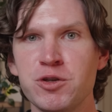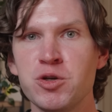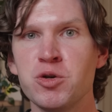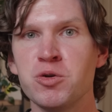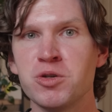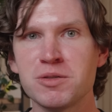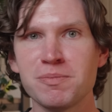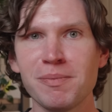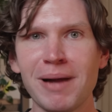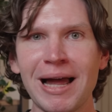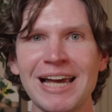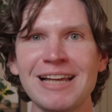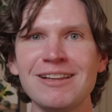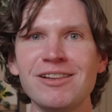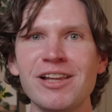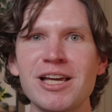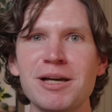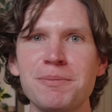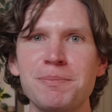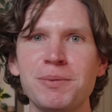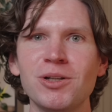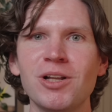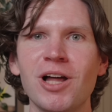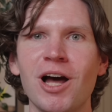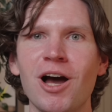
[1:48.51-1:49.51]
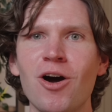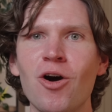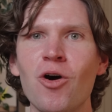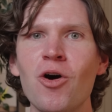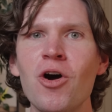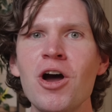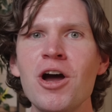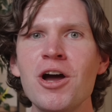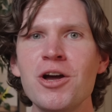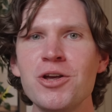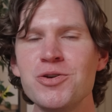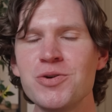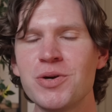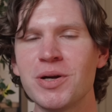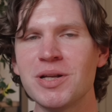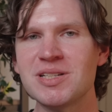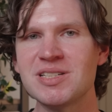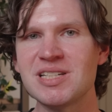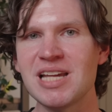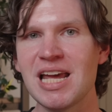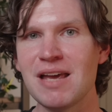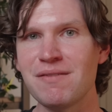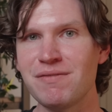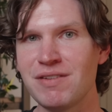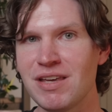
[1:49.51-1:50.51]
you use my link below, you can
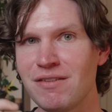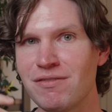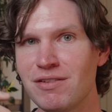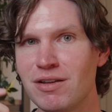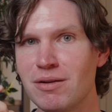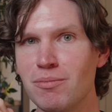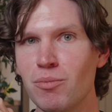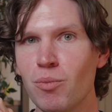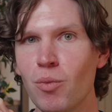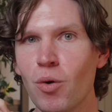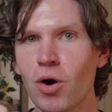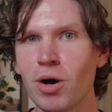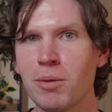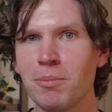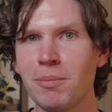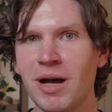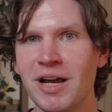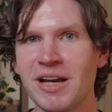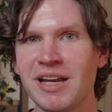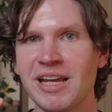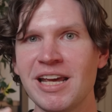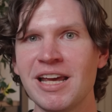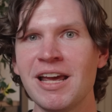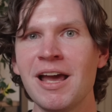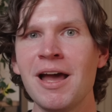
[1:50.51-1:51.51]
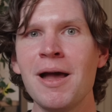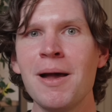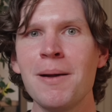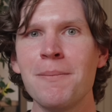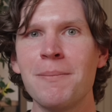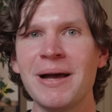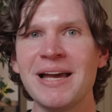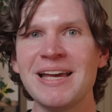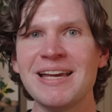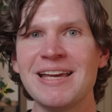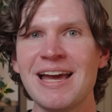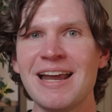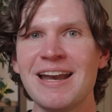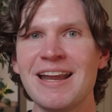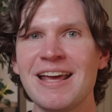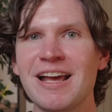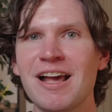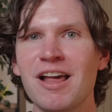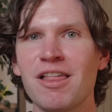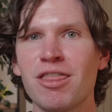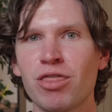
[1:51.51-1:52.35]
save even more money by getting